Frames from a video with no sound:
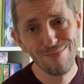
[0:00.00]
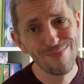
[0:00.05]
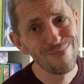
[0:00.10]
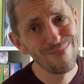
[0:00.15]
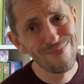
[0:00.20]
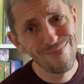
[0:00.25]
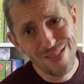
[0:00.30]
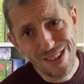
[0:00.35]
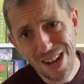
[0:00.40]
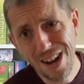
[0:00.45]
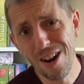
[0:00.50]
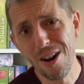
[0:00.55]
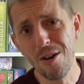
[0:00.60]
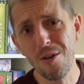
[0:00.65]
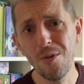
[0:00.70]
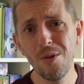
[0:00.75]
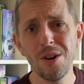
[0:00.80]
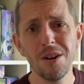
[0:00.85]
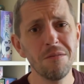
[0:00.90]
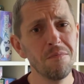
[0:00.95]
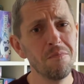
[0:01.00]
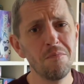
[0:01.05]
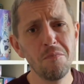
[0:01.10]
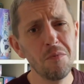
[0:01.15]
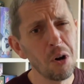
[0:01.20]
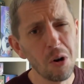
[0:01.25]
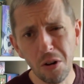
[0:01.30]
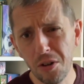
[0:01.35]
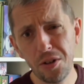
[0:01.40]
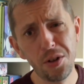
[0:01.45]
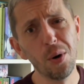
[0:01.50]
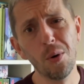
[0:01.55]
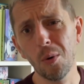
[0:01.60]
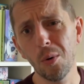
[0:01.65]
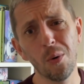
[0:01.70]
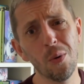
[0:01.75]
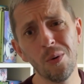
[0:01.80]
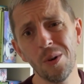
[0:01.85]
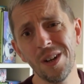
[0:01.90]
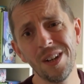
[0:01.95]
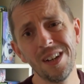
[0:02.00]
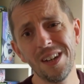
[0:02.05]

No, not at all.